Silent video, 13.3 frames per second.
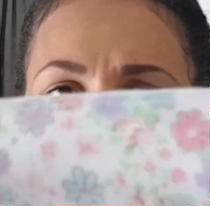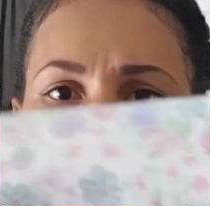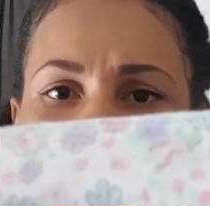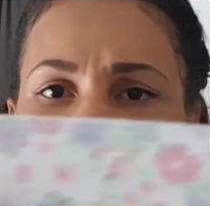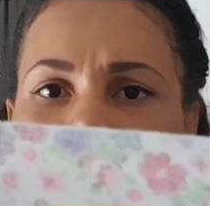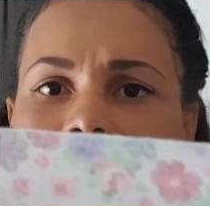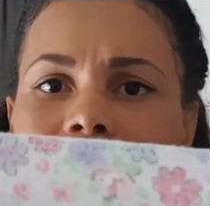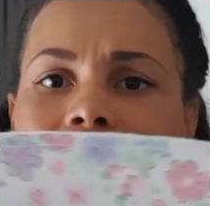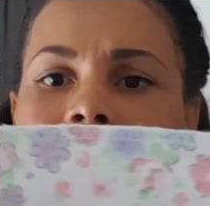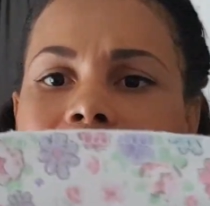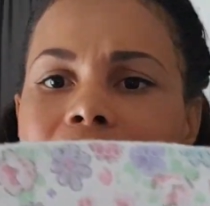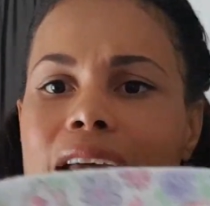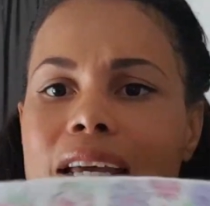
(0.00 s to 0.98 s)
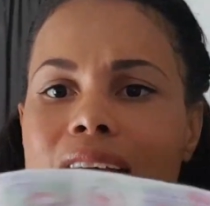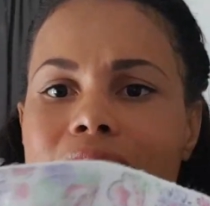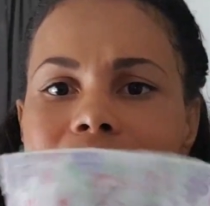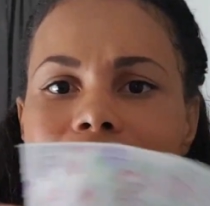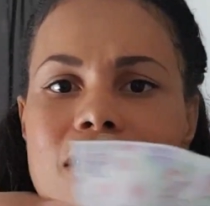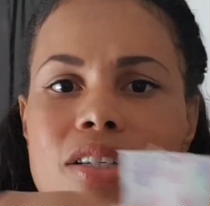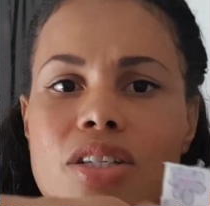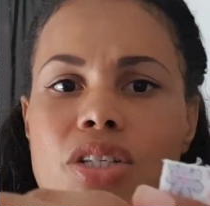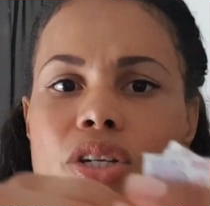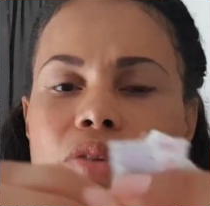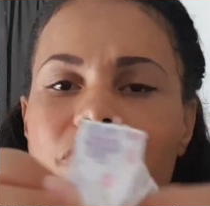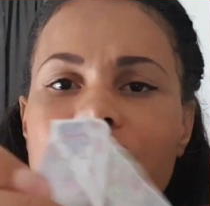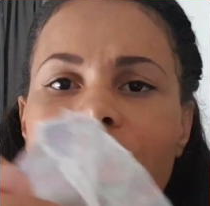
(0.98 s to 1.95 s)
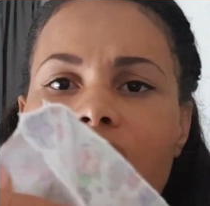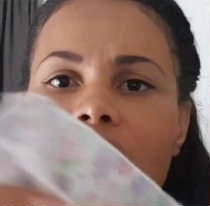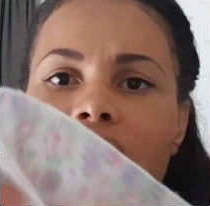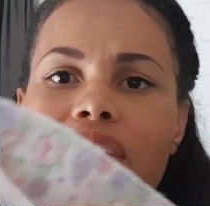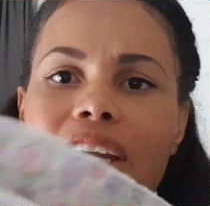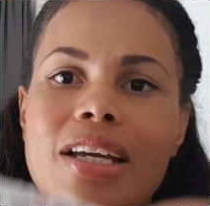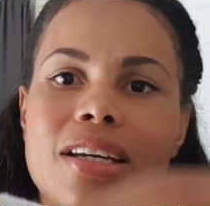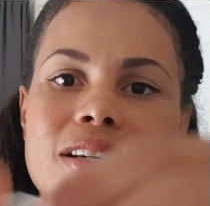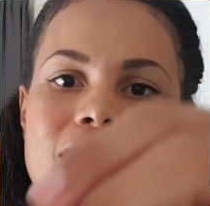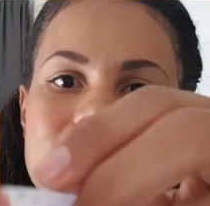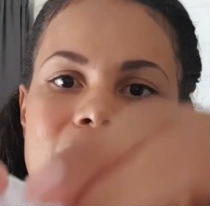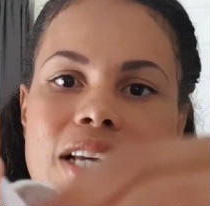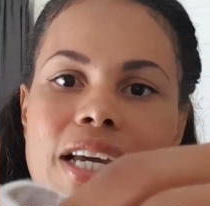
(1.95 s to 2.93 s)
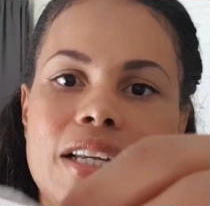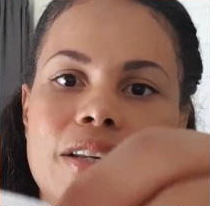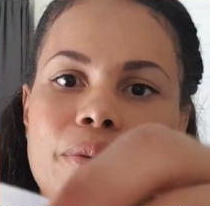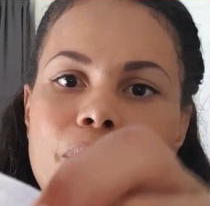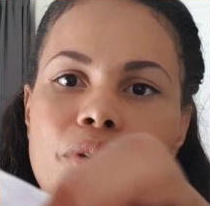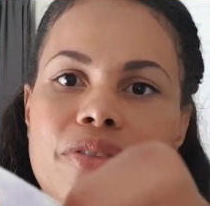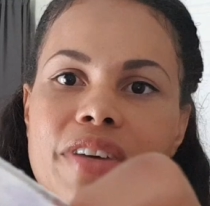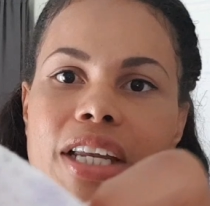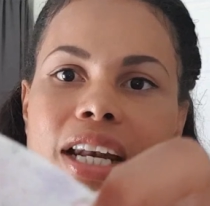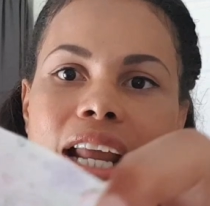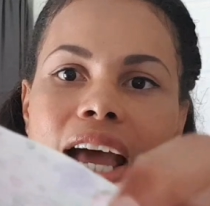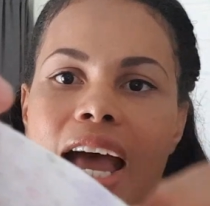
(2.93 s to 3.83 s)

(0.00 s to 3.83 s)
This one is very tightly woven,